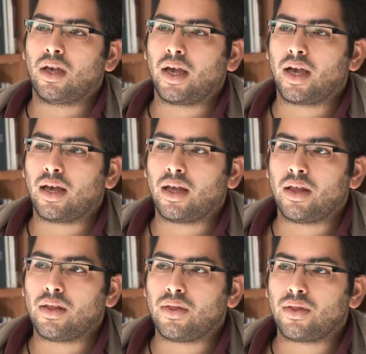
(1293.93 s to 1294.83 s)

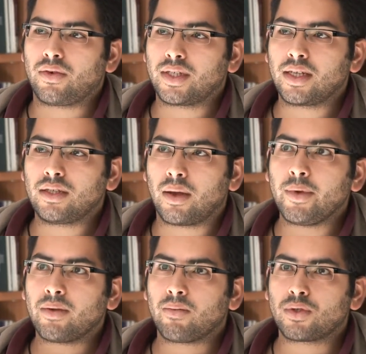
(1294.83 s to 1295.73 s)
The results, I
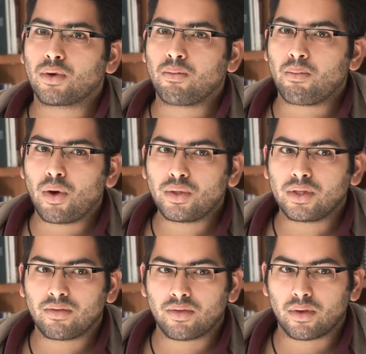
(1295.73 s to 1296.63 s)
mean, so
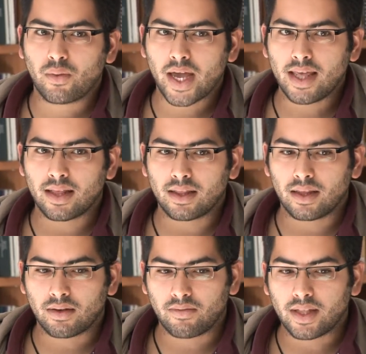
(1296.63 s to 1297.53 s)
most of the way that
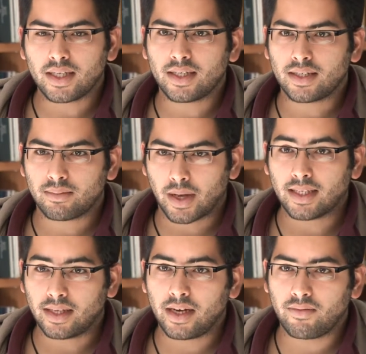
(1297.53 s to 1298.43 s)
the villages,
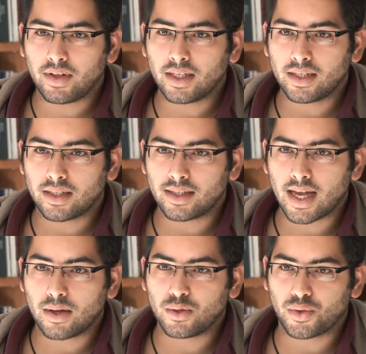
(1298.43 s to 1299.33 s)
Palestinian villages and
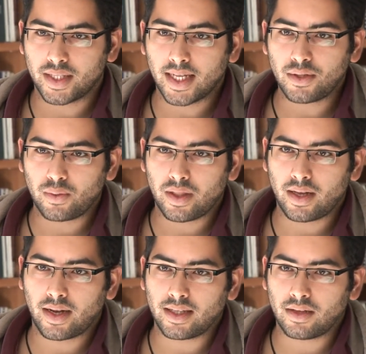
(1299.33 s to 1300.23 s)
towns were dealt with
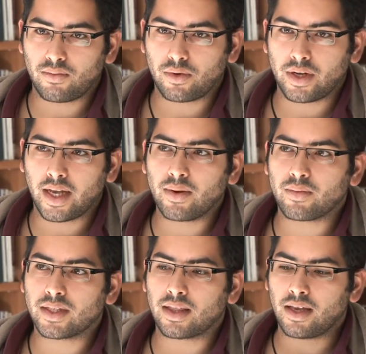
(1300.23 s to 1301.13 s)
in 1948
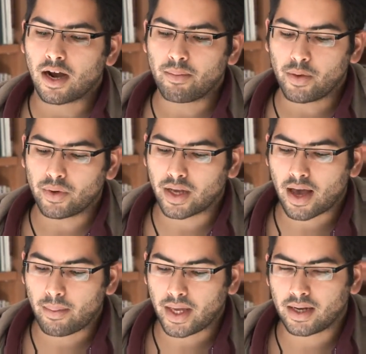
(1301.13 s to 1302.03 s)
was that the army would
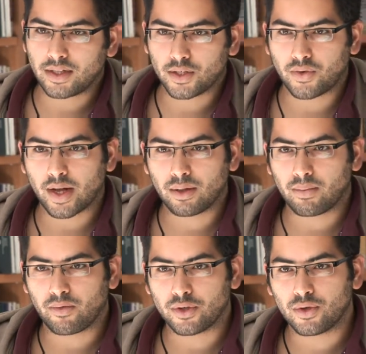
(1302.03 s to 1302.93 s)
come in and surround
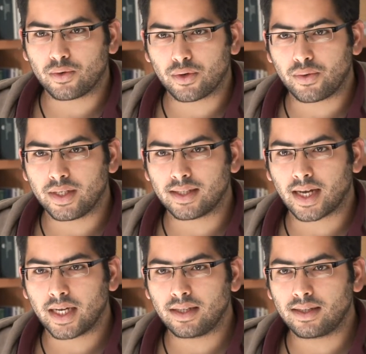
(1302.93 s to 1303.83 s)
them for 2 or 3
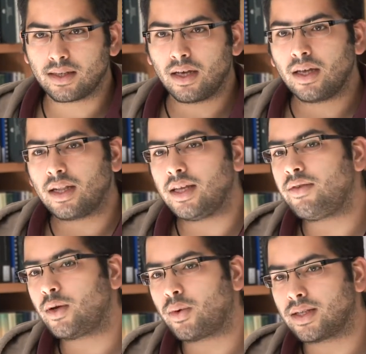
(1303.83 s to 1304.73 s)
sides,
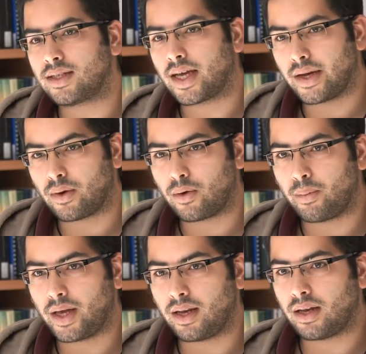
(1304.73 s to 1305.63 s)
leaving one side
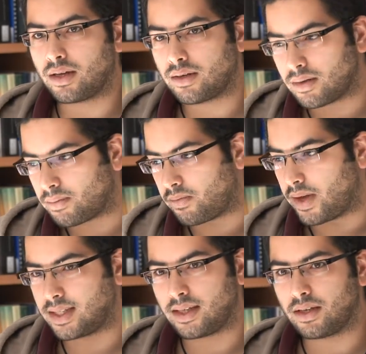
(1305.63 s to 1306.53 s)
open,
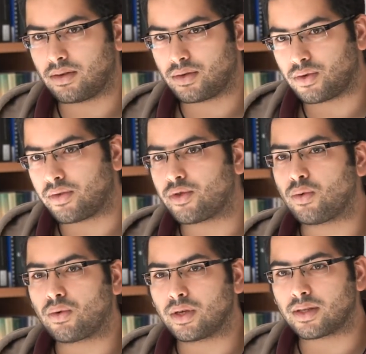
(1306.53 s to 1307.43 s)
facing sort of
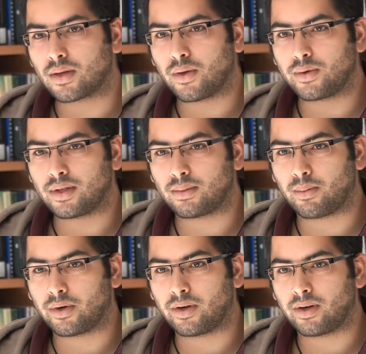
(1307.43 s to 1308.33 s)
towards the closest
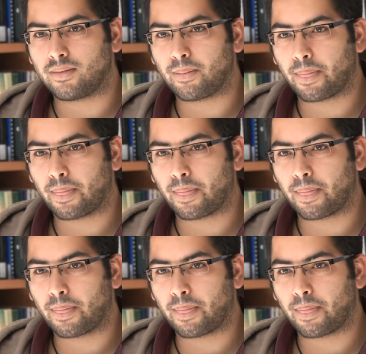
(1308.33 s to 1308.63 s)
border.